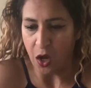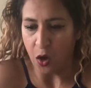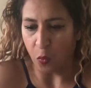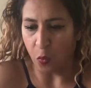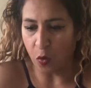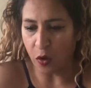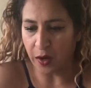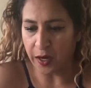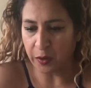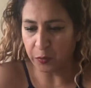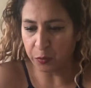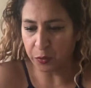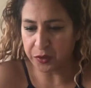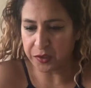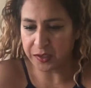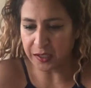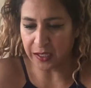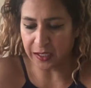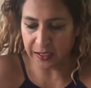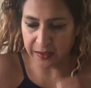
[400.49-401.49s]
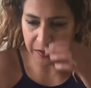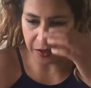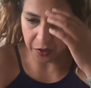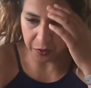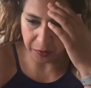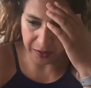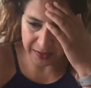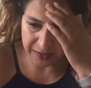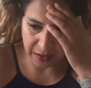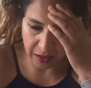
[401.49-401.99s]
What I would say though
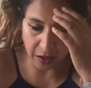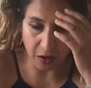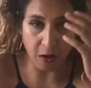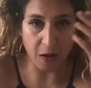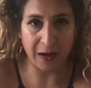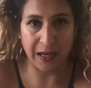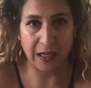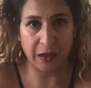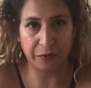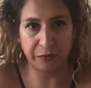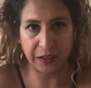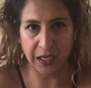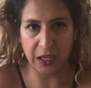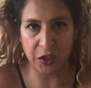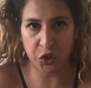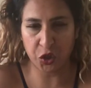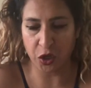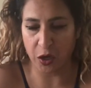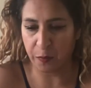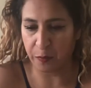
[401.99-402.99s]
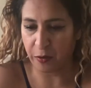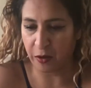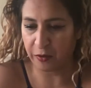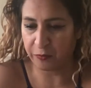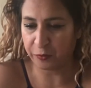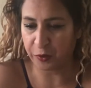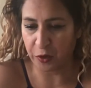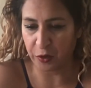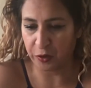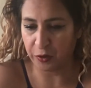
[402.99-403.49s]
is that I love ketchup. I've
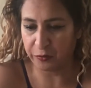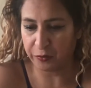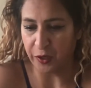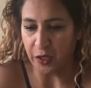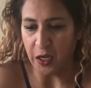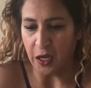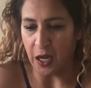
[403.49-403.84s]
kind of,